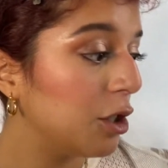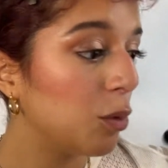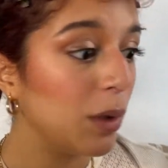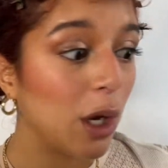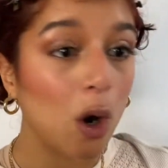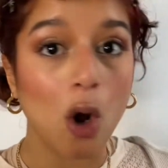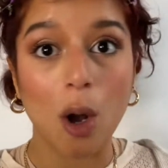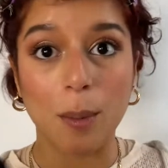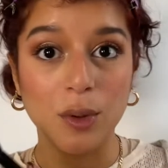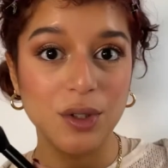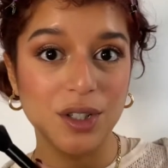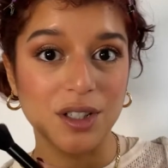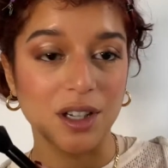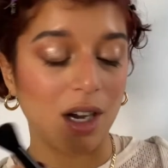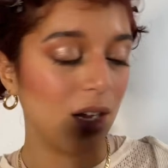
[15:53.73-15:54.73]
we are
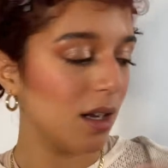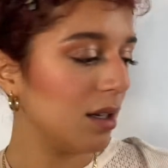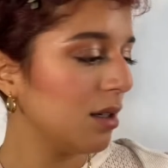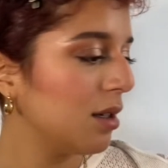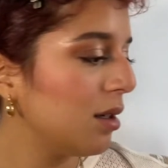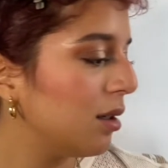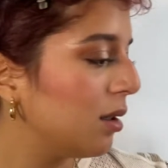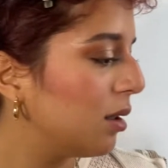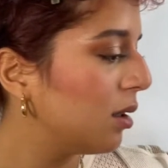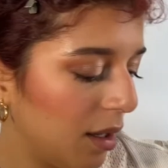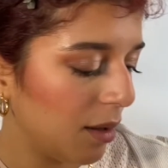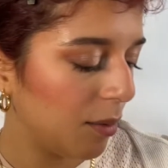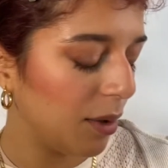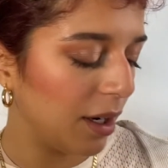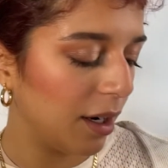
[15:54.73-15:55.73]
almost done.
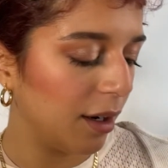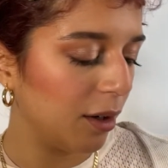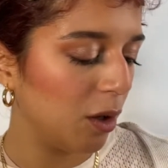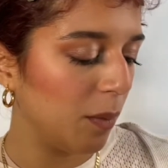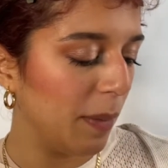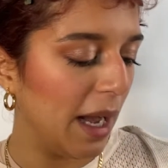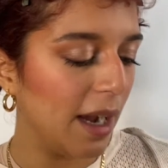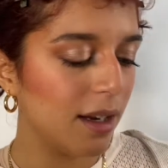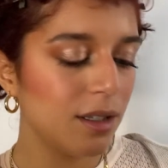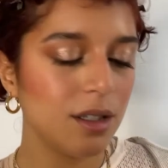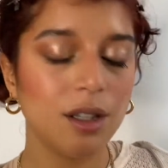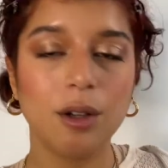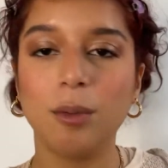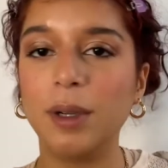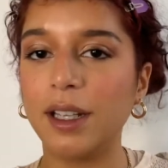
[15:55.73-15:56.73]
We're gonna go back into
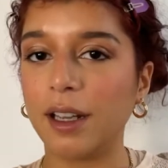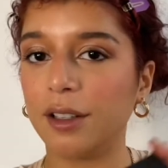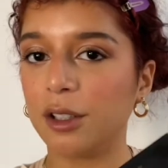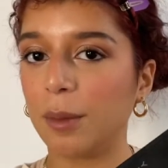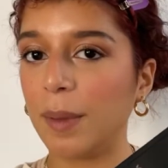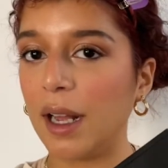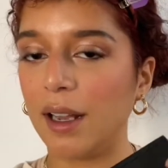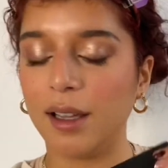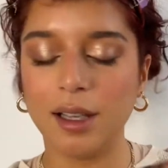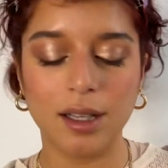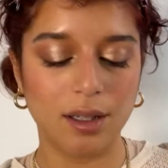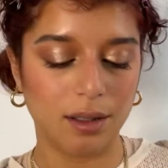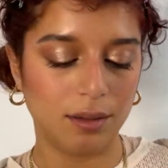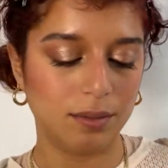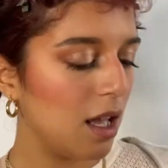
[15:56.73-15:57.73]
the Weekender palette,
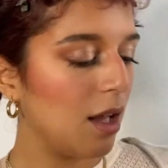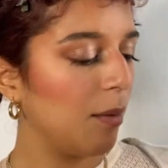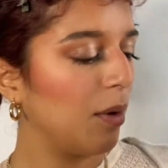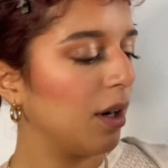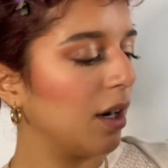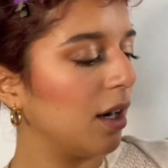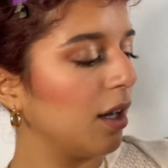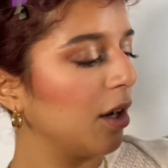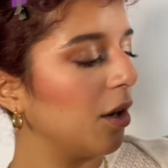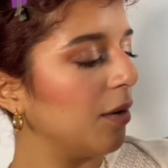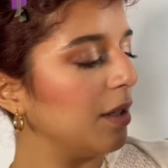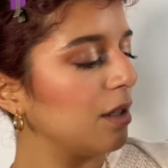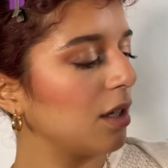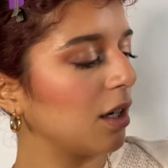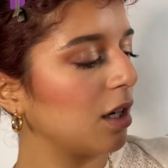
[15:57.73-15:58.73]
and we're gonna go
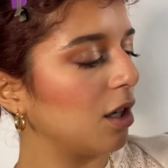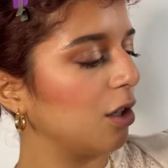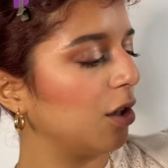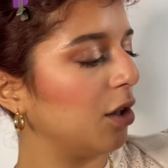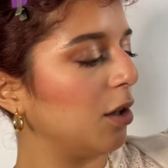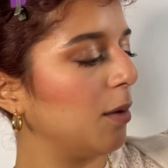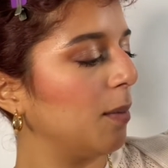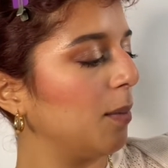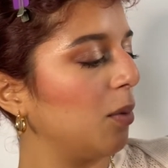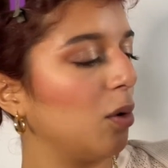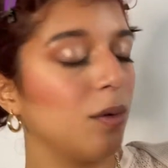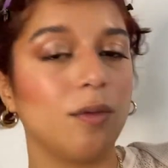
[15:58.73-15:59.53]
into color Bon